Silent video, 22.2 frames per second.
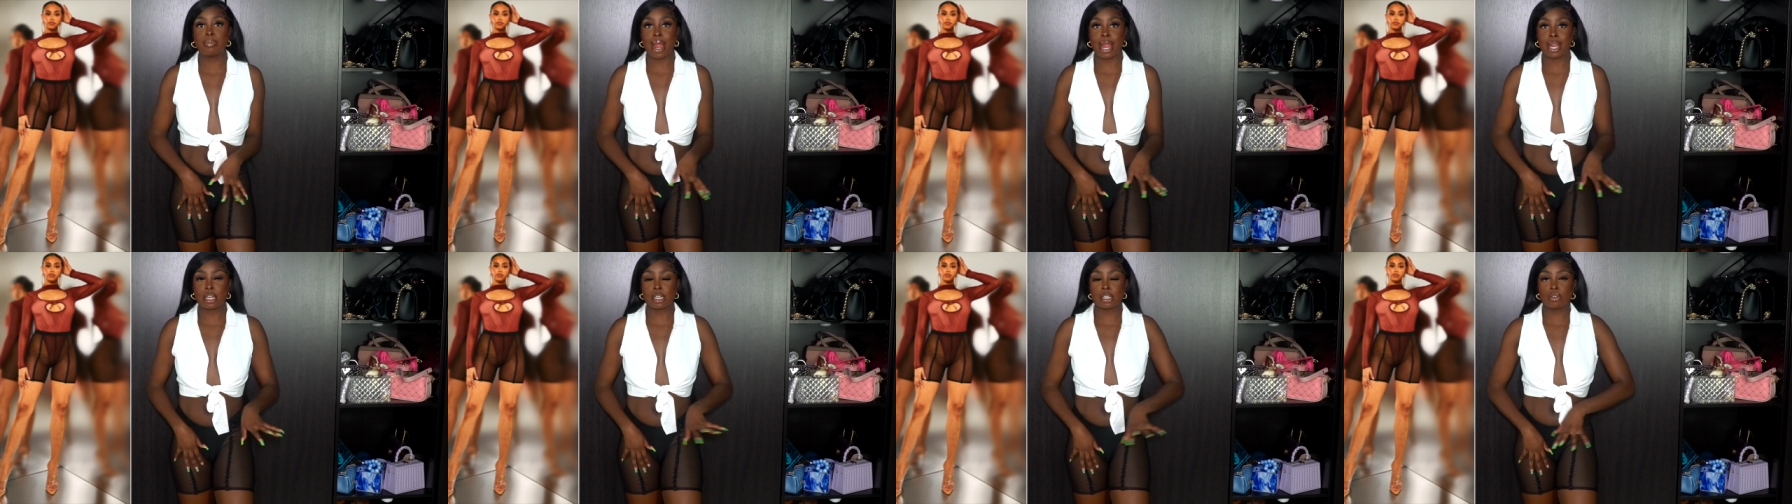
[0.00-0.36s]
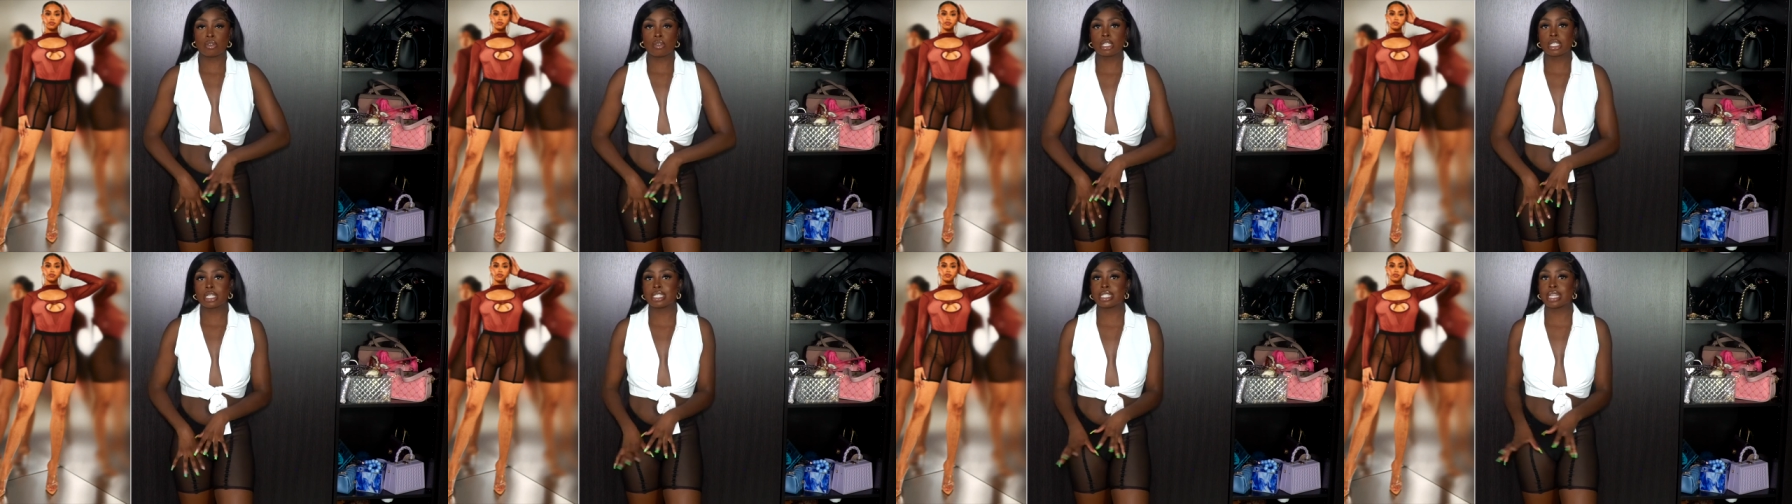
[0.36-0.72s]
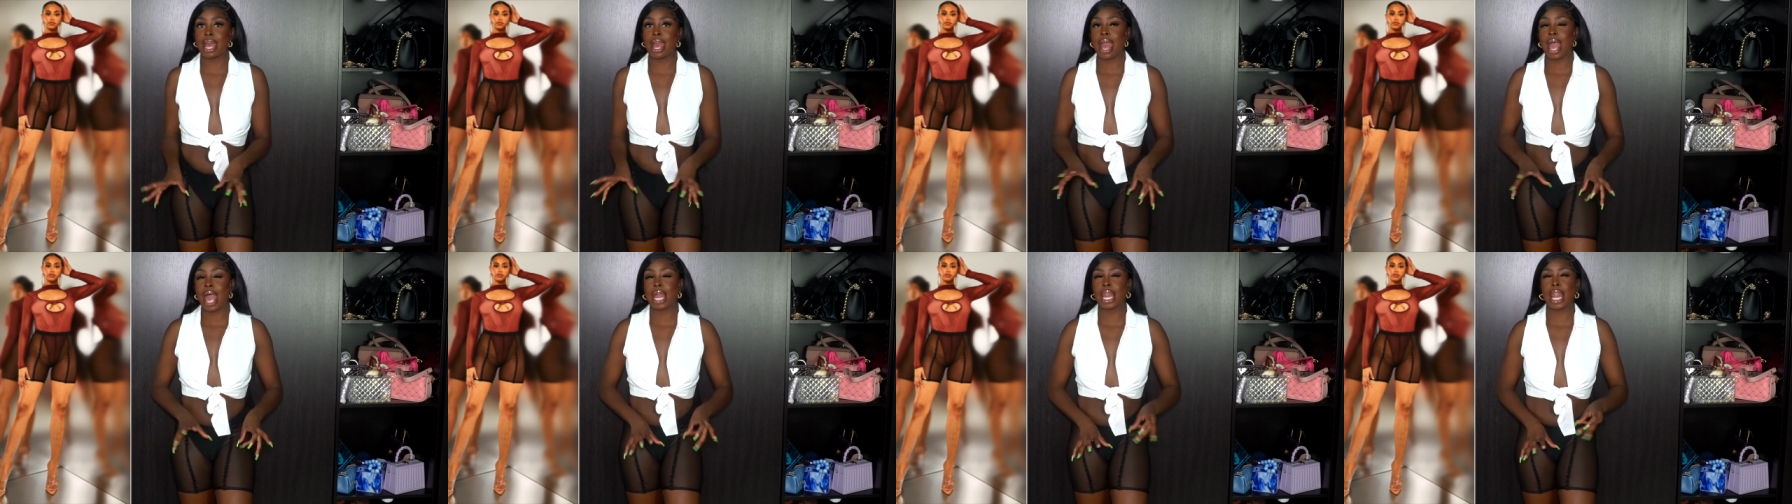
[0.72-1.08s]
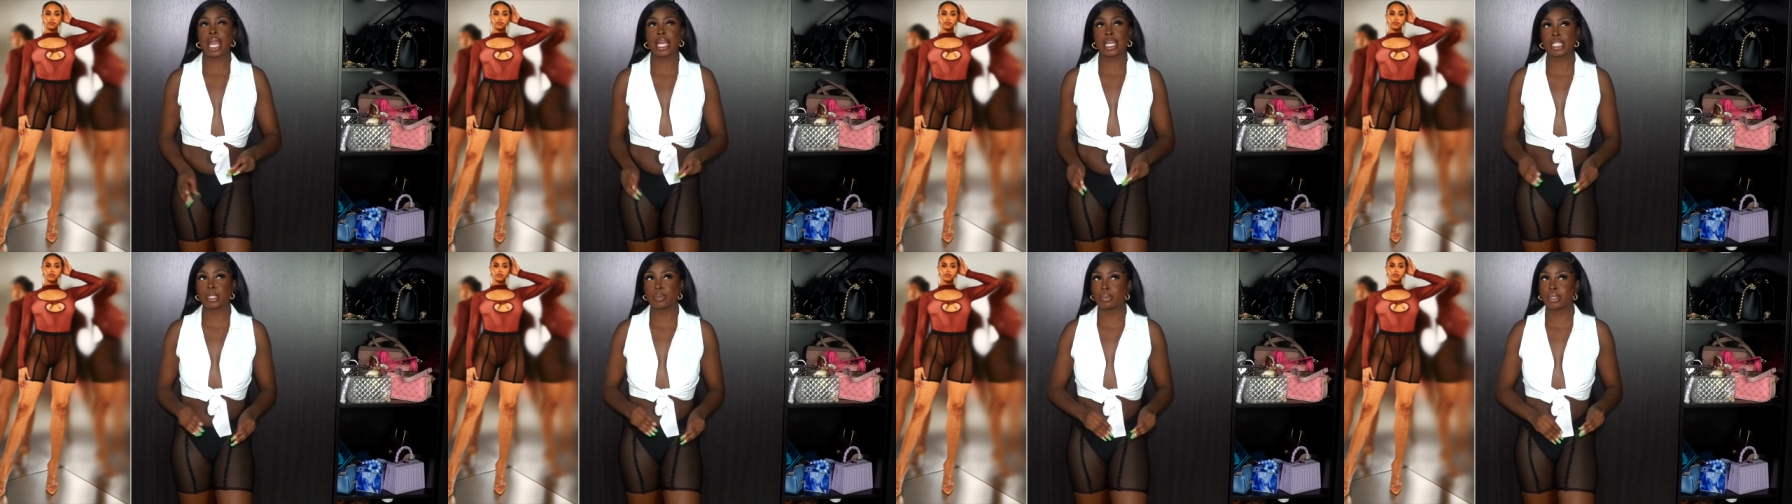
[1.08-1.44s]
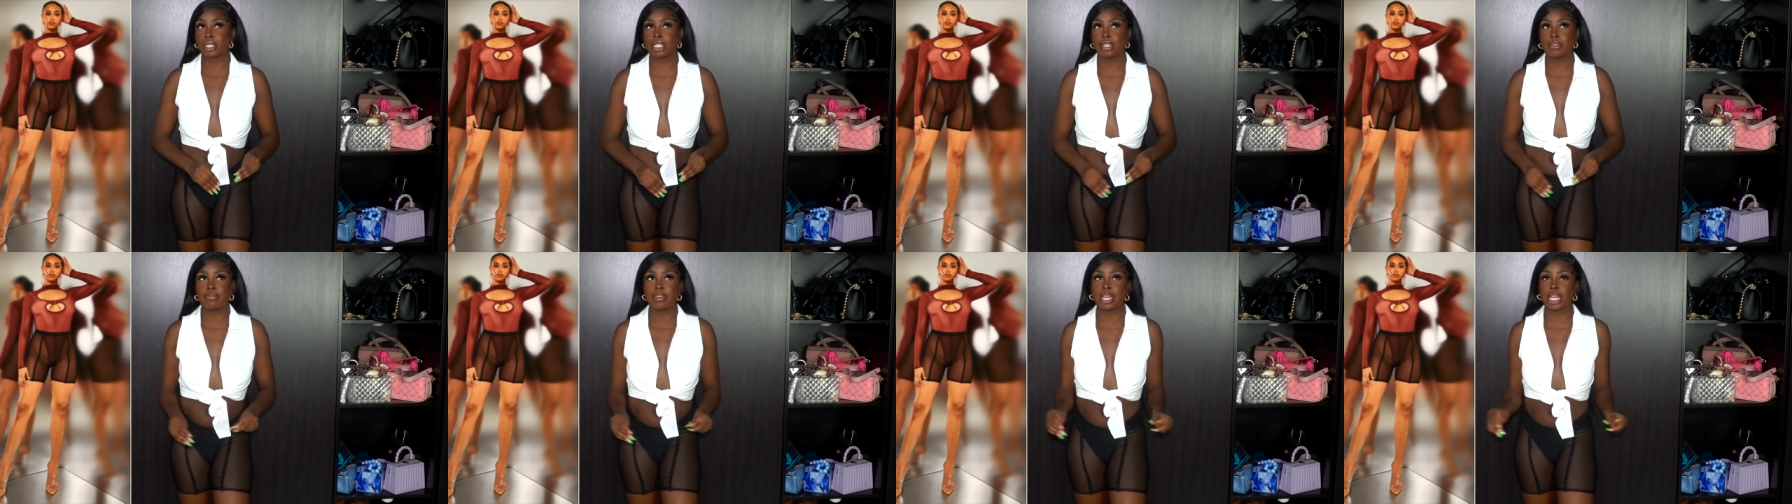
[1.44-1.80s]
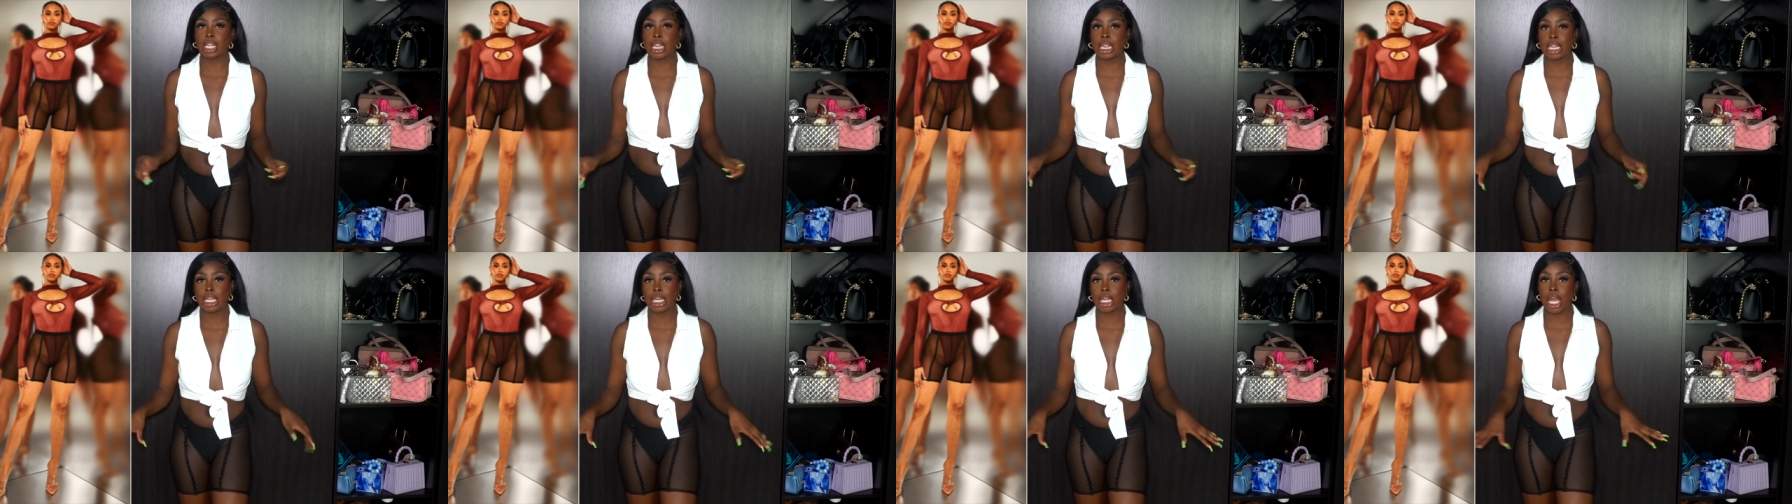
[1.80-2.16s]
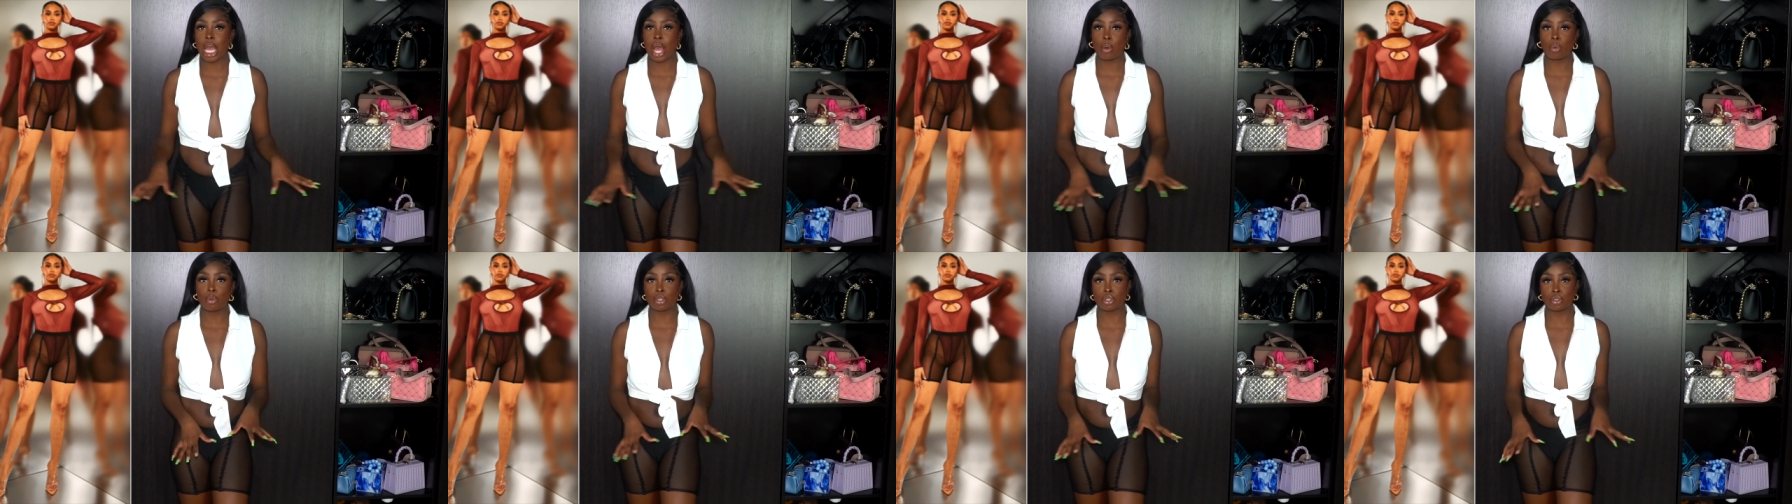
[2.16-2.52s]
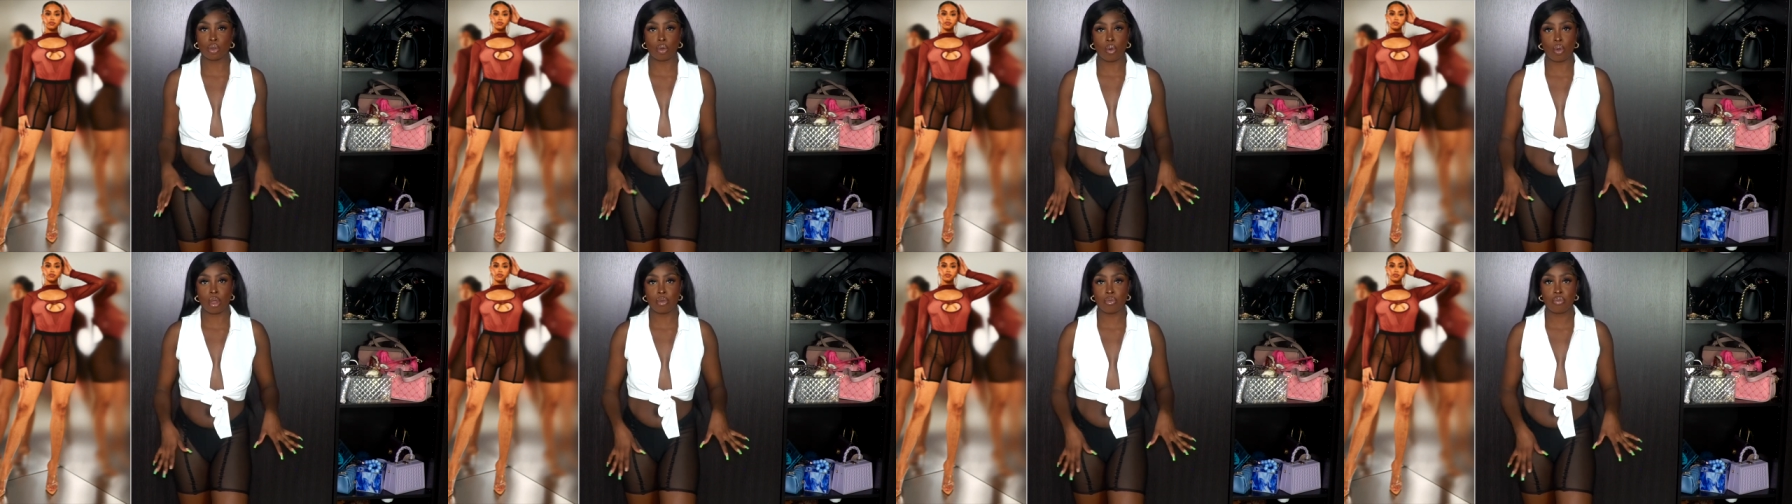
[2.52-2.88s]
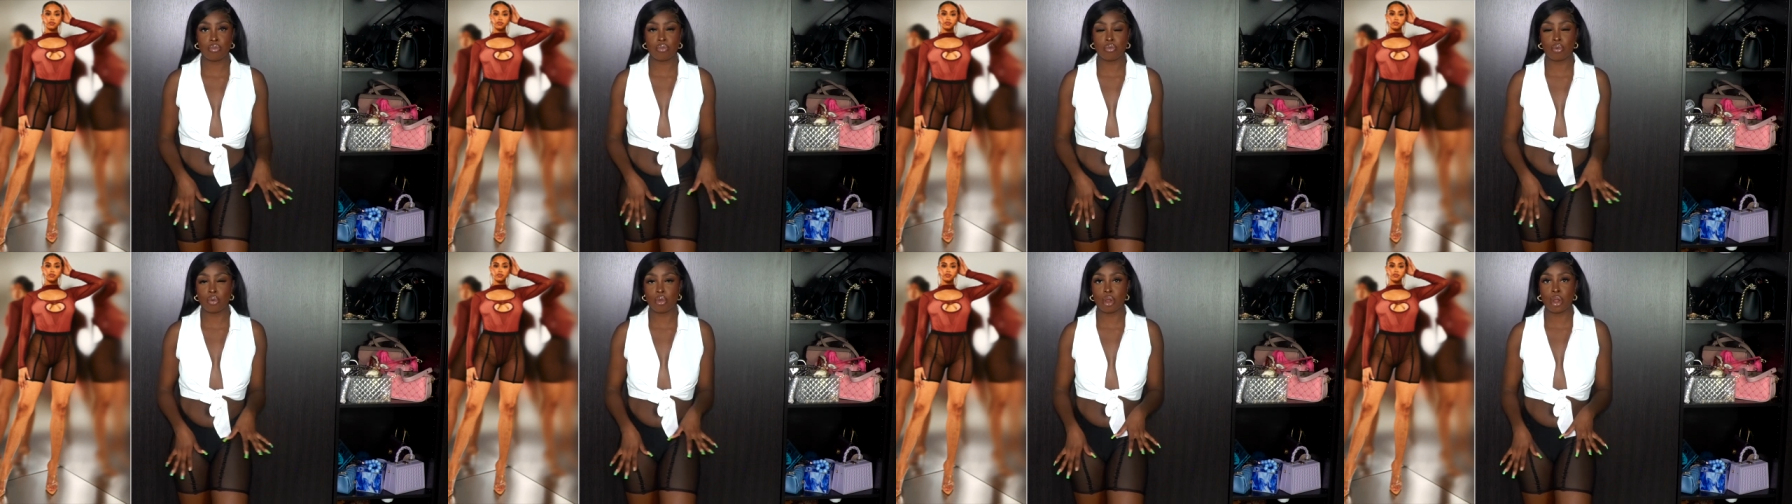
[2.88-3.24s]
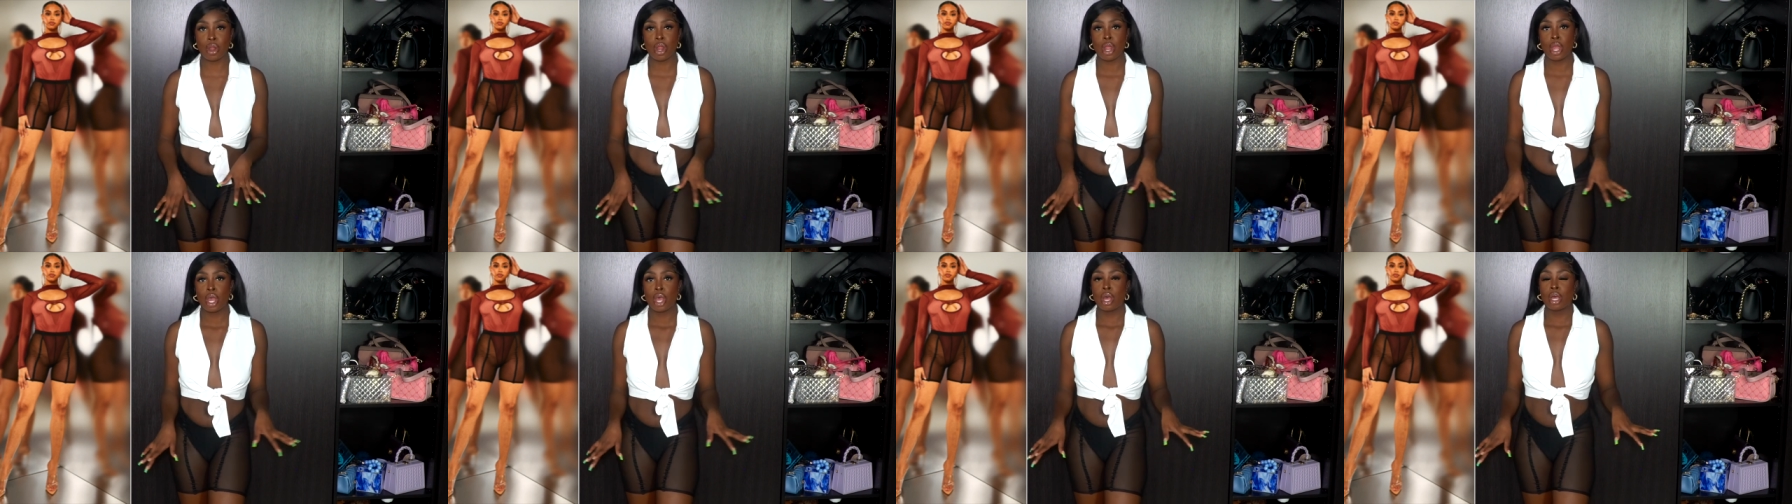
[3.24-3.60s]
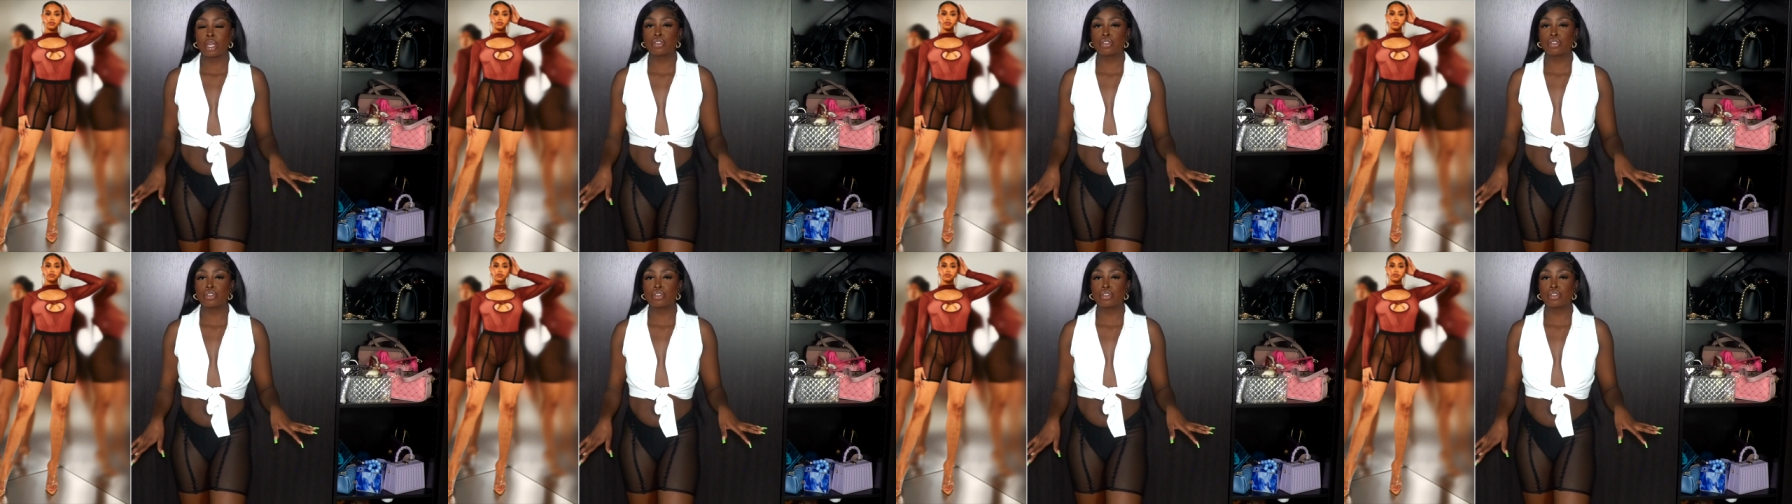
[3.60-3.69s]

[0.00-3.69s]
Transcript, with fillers: biker shorts because I had like a specific look I was going for.